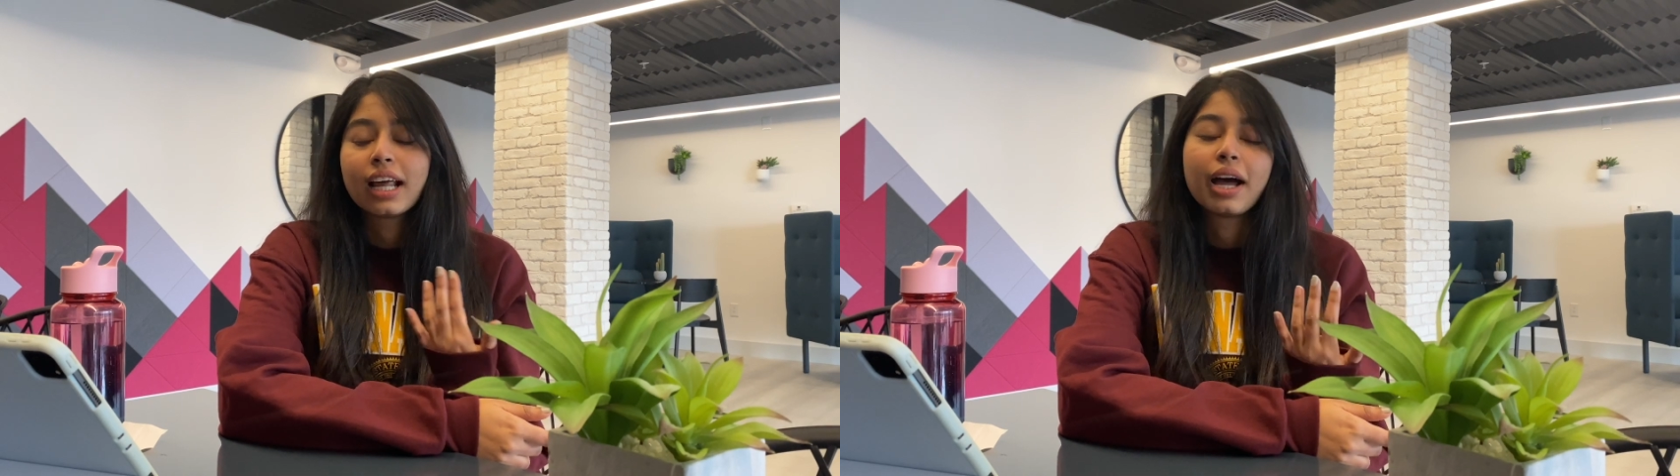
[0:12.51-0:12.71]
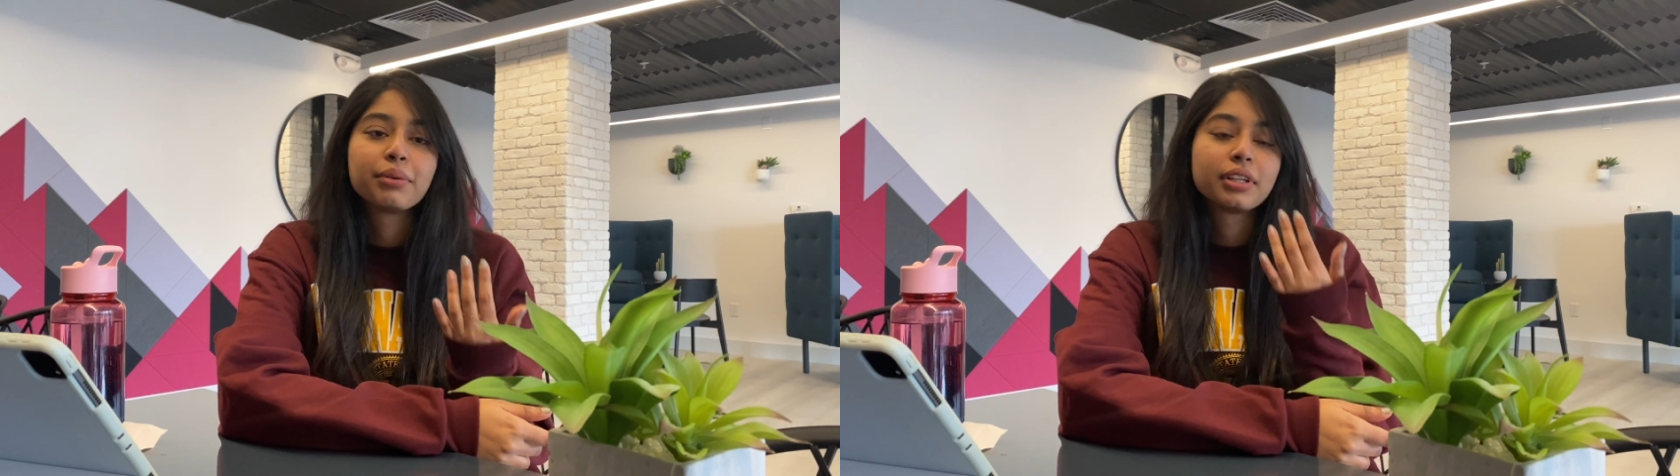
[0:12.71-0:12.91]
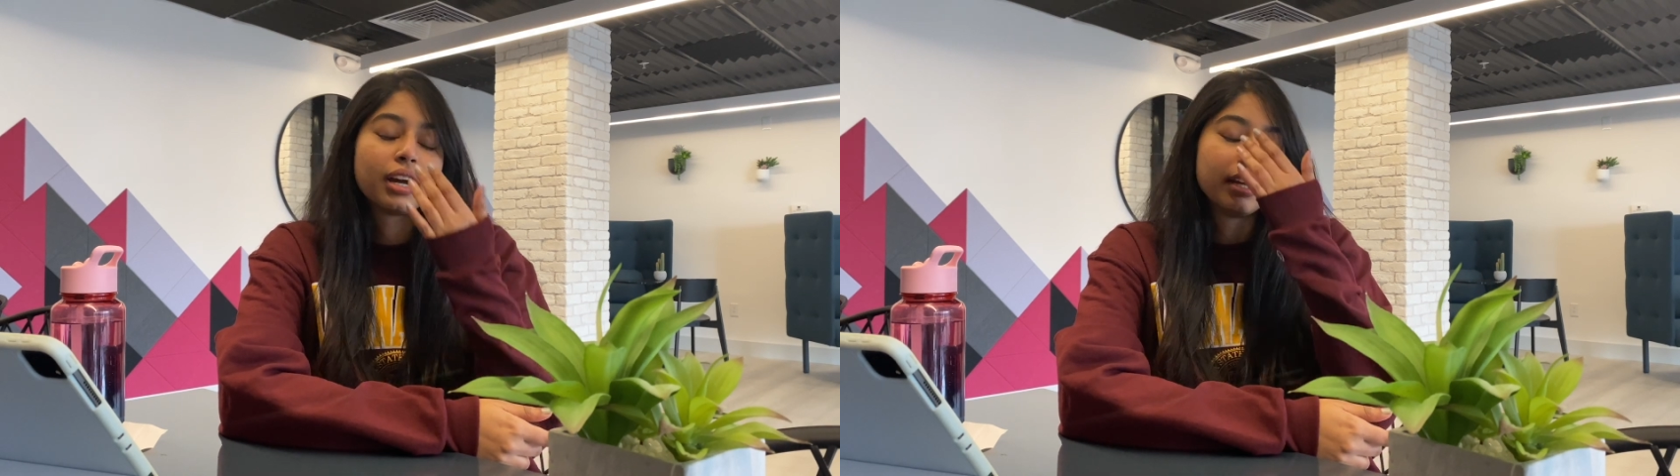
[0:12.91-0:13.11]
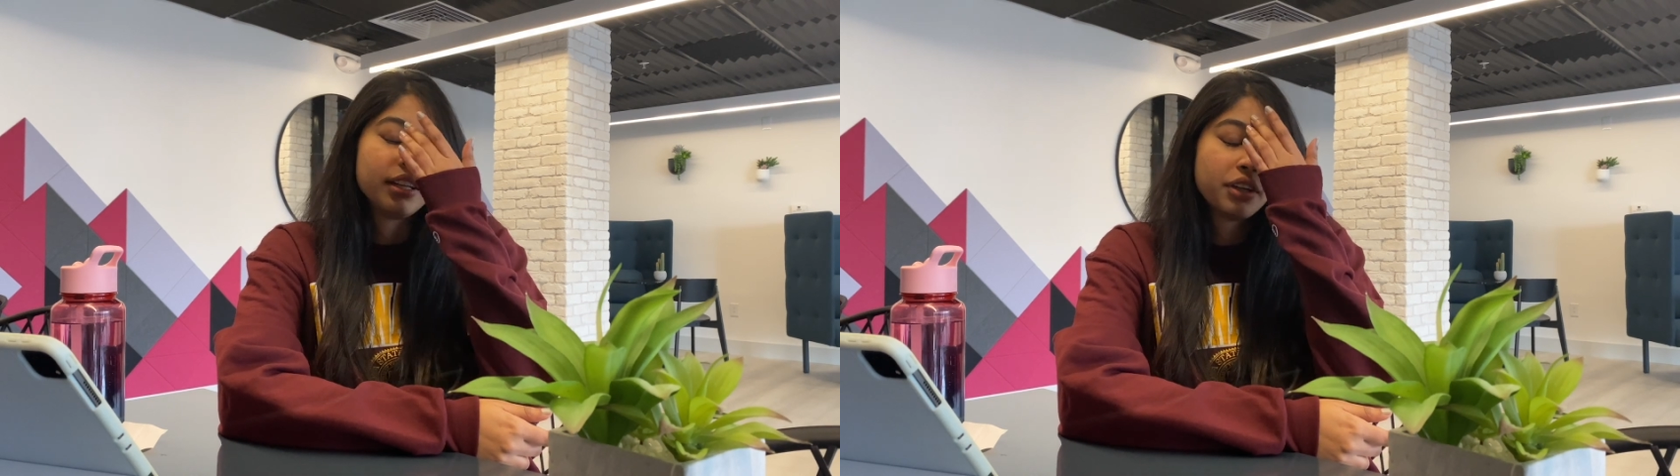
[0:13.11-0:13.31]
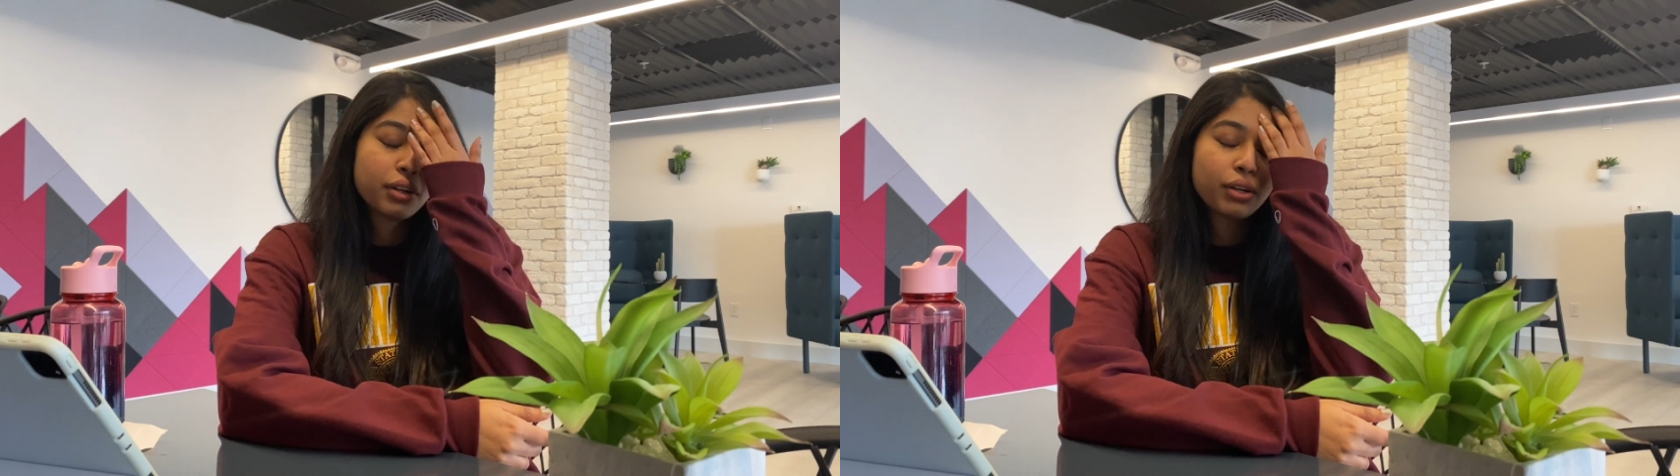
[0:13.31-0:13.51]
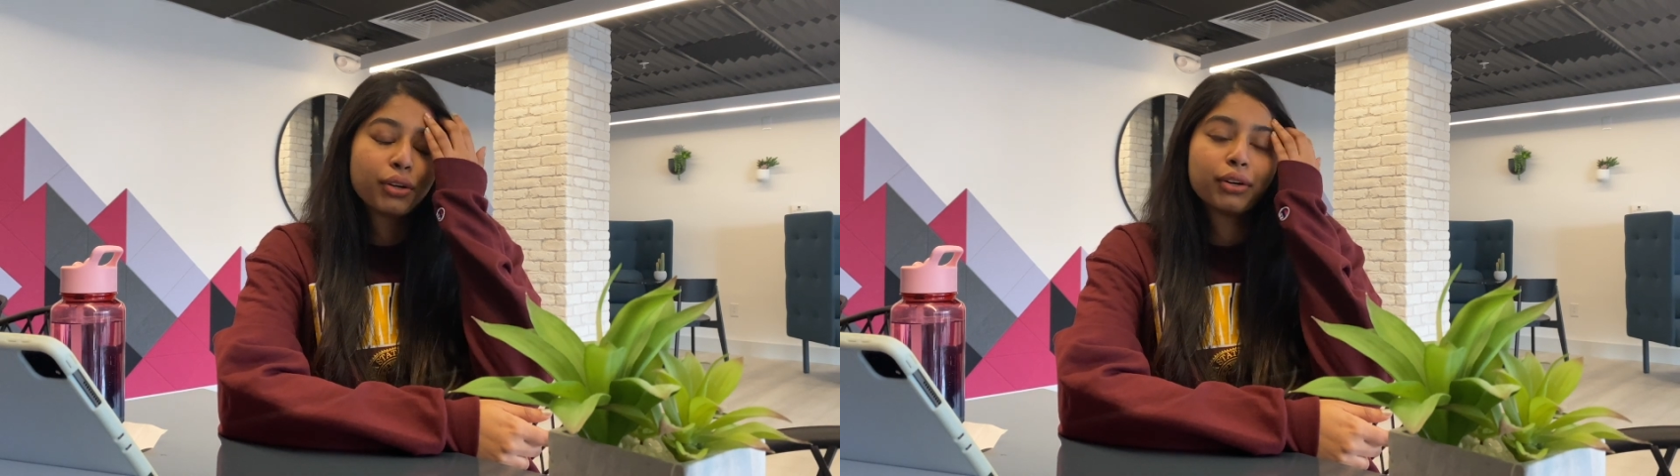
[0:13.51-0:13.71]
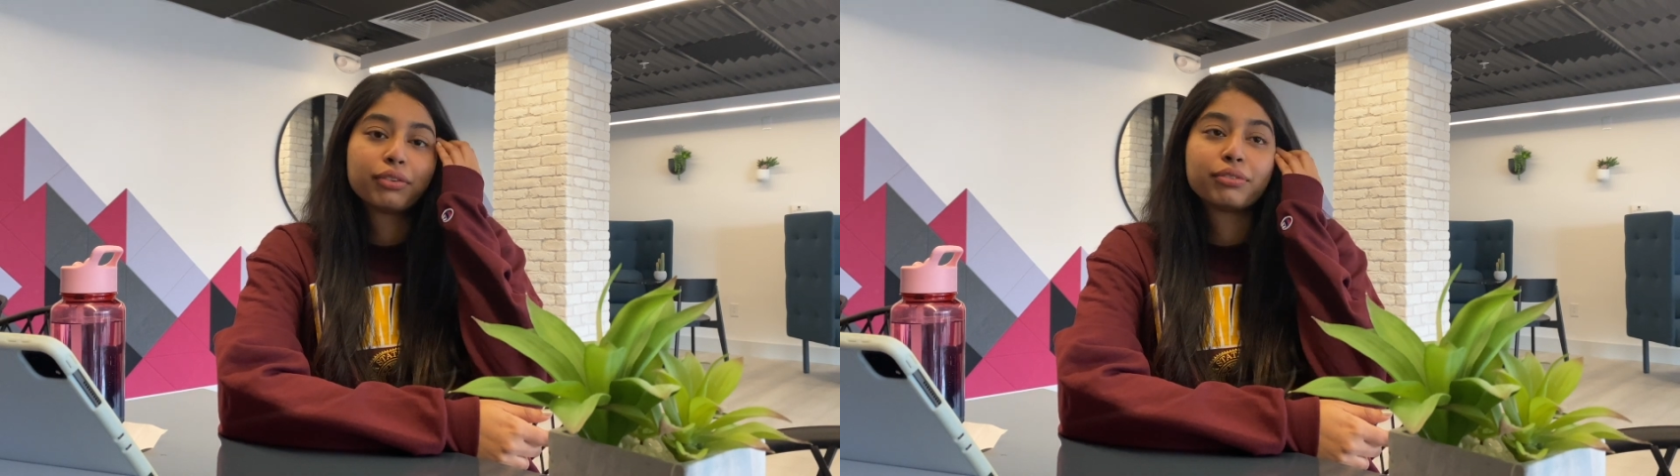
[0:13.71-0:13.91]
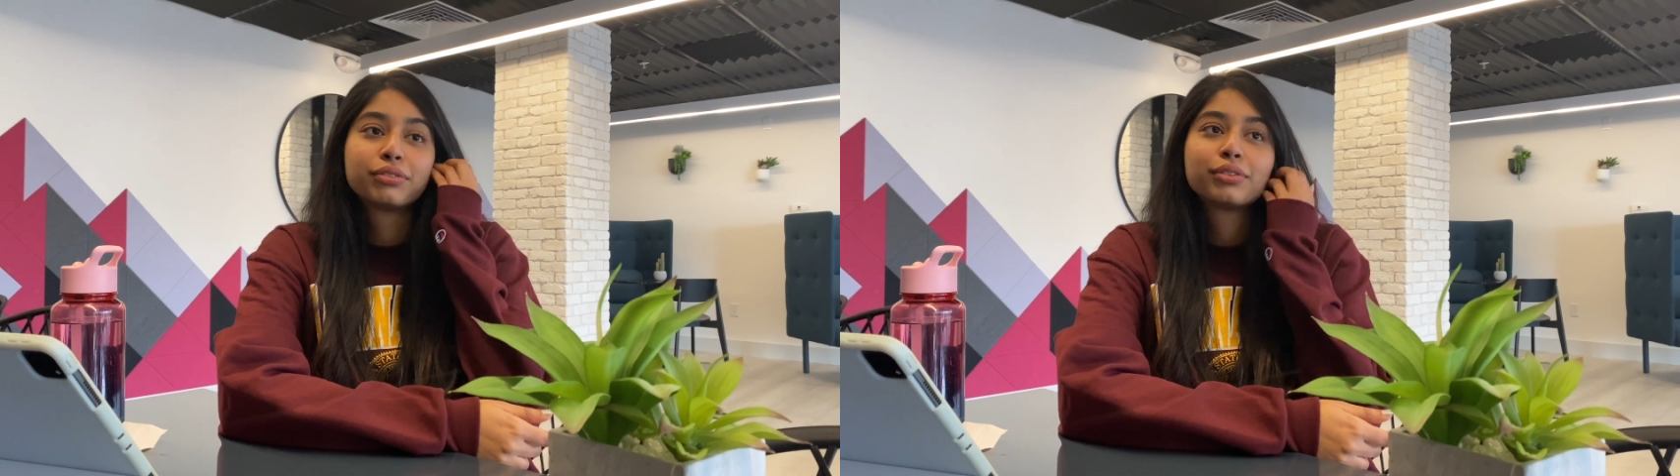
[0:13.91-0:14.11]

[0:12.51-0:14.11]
have an idea of